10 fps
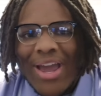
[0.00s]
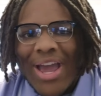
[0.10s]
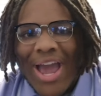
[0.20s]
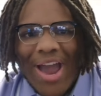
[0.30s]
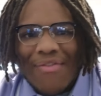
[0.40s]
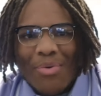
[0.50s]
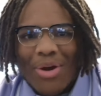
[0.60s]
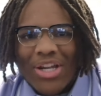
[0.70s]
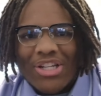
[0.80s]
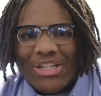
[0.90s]
Everyone
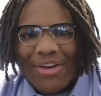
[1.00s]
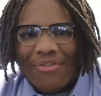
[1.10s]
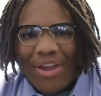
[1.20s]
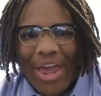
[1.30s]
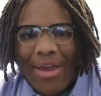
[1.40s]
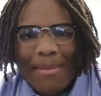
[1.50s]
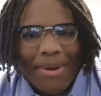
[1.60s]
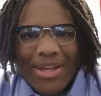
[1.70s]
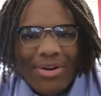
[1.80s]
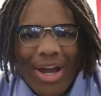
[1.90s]
eats Chick-fil-A. But
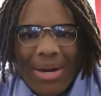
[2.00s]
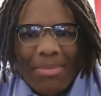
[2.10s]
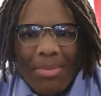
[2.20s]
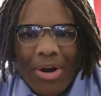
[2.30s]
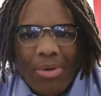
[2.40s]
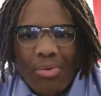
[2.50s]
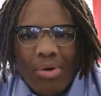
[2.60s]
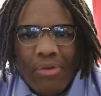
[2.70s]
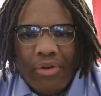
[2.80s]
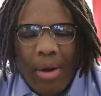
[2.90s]
they're not going to be my number one
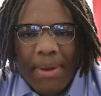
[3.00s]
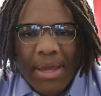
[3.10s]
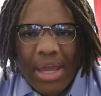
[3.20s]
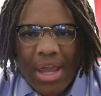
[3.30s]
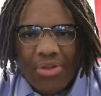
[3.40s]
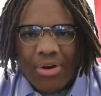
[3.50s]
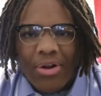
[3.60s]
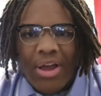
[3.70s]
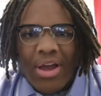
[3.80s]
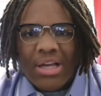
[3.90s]
overall pick either.
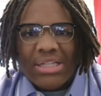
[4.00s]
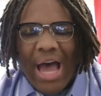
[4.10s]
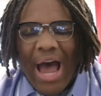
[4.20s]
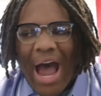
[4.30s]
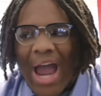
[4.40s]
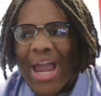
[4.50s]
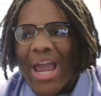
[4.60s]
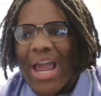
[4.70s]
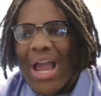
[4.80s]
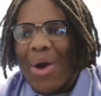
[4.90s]
Because
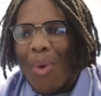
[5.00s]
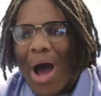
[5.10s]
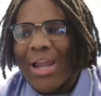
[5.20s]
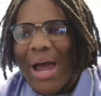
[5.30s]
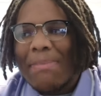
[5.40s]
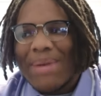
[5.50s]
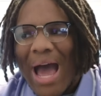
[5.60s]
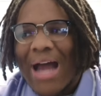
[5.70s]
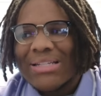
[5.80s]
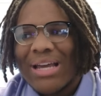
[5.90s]
while I'm
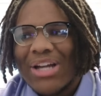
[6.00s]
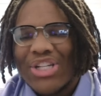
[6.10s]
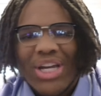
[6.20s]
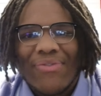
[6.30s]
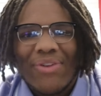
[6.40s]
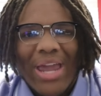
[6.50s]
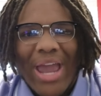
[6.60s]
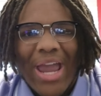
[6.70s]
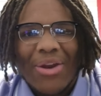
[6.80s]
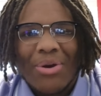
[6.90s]
not a Chick-fil-A
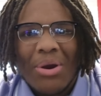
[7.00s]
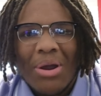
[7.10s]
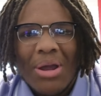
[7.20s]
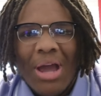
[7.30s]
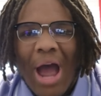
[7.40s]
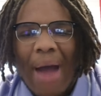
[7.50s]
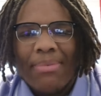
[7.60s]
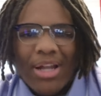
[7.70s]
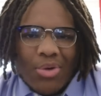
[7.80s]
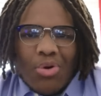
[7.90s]
hater, I'm
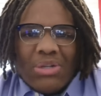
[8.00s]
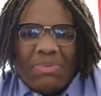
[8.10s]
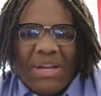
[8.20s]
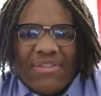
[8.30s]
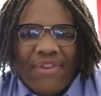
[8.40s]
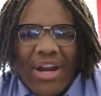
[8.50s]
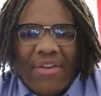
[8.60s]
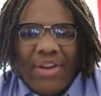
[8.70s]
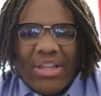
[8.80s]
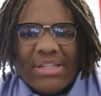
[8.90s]
not the world's biggest fan of
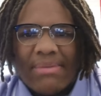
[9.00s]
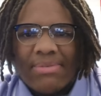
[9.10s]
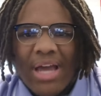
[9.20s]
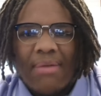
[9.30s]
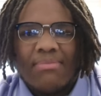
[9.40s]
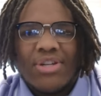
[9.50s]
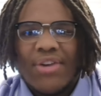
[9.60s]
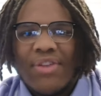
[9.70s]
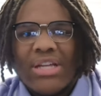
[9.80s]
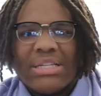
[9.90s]
it at the same time.
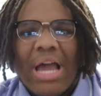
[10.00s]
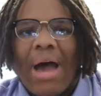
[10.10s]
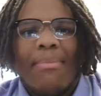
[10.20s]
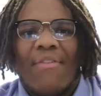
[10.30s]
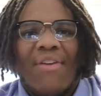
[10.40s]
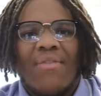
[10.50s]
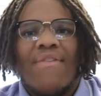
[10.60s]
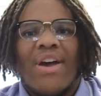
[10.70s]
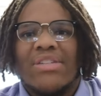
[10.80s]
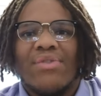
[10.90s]
Chick-fil-A is not my favorite
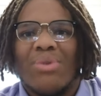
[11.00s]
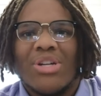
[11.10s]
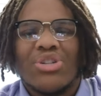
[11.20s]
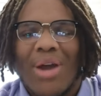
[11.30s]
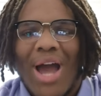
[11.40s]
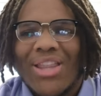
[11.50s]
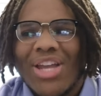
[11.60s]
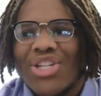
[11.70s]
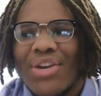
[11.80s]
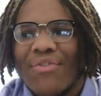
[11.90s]
fast food restaurant. I think
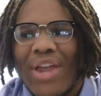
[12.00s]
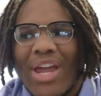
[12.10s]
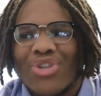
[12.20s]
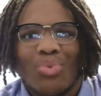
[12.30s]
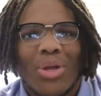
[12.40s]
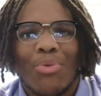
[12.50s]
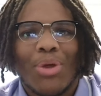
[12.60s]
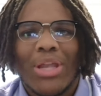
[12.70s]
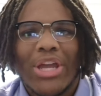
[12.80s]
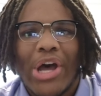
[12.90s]
Chick-fil-A is really,
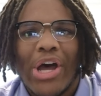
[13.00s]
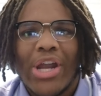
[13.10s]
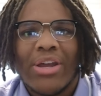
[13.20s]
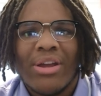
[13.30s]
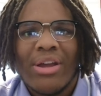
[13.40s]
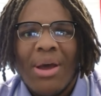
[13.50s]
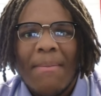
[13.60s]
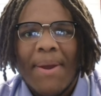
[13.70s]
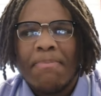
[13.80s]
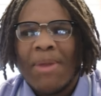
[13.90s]
really good.
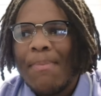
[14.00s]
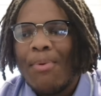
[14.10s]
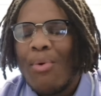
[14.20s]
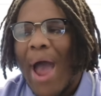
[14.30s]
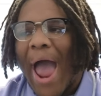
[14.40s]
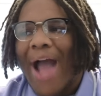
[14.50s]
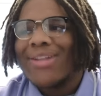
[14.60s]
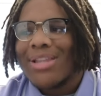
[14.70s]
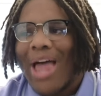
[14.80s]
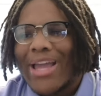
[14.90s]
But people act
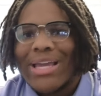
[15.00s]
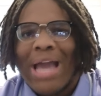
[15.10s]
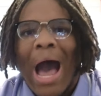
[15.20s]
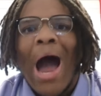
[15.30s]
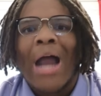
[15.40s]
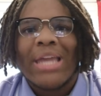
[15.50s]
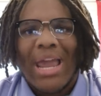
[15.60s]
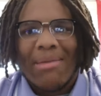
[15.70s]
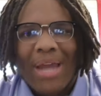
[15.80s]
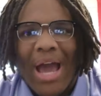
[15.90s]
like God
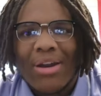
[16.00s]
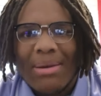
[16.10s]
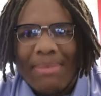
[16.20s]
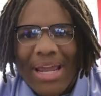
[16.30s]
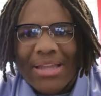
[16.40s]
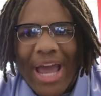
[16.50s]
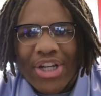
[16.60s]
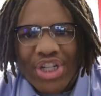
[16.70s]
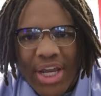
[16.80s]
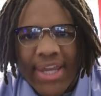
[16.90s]
came down and made that
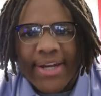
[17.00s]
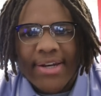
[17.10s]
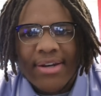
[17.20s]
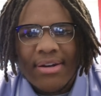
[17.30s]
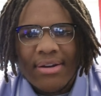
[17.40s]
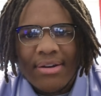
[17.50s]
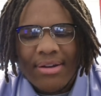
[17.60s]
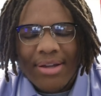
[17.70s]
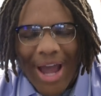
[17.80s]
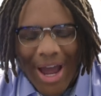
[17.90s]
chicken.
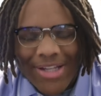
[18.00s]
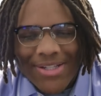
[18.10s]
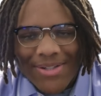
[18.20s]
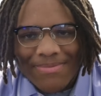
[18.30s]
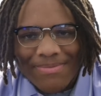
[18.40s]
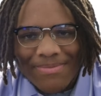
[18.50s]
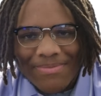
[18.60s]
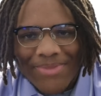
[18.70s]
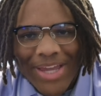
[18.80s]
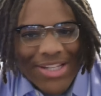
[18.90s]
Guys,
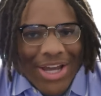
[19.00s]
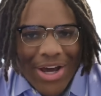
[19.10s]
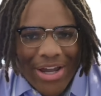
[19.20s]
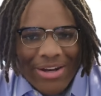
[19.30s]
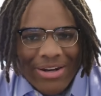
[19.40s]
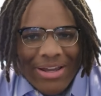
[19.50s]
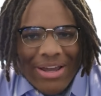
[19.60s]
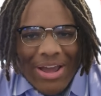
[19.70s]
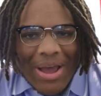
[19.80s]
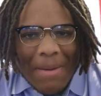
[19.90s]
it's good.
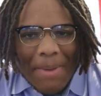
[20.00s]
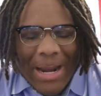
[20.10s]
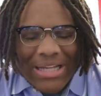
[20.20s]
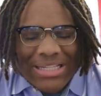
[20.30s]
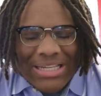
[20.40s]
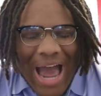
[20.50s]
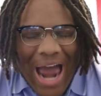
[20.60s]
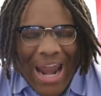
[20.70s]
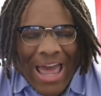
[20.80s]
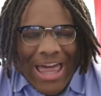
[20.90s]
But it's
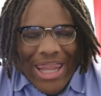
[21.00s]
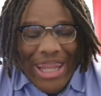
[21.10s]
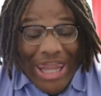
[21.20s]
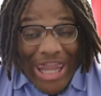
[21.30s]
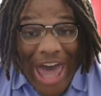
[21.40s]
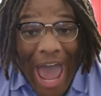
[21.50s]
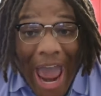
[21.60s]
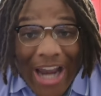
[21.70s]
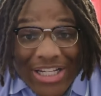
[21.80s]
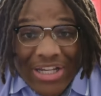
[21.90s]
not
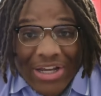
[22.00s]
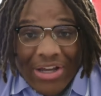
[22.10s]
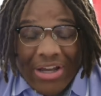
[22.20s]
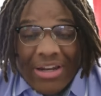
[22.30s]
that good.